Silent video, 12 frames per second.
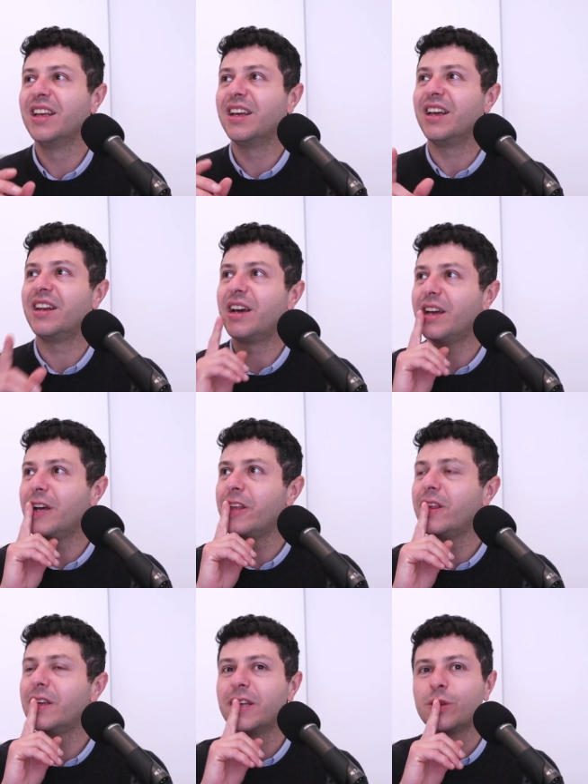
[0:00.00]
and I, I,
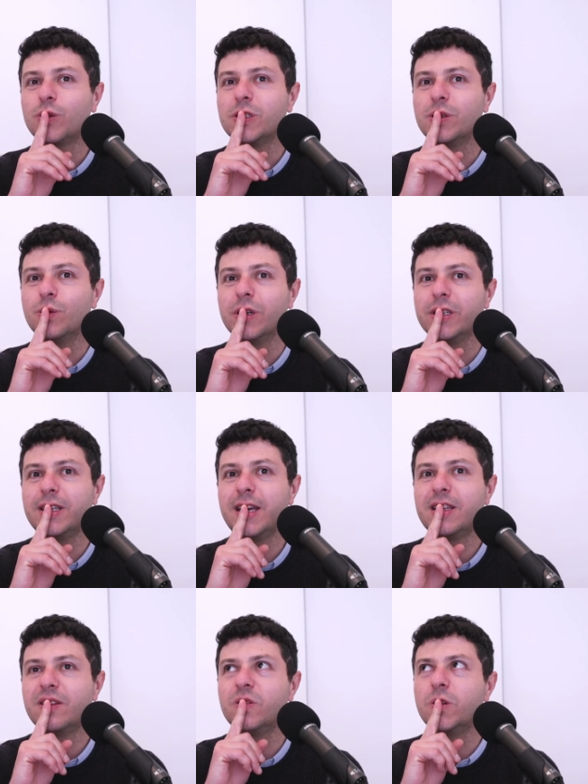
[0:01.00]
think that was the word
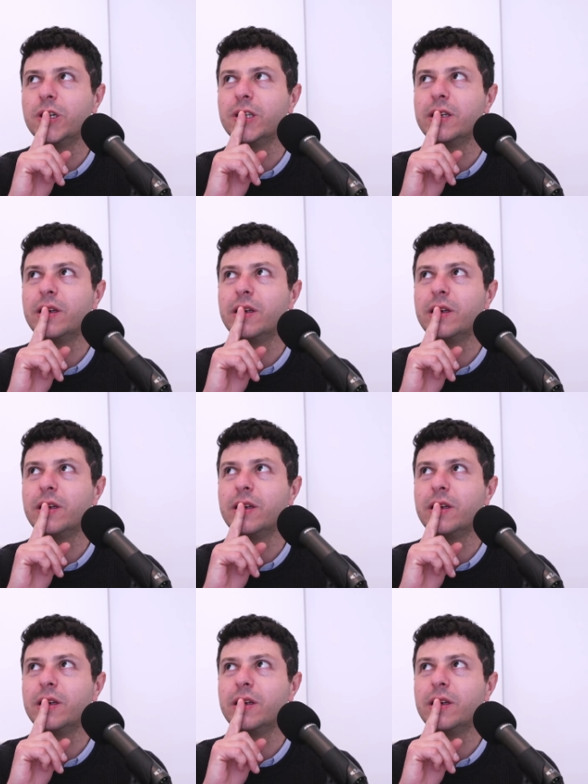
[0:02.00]
data void.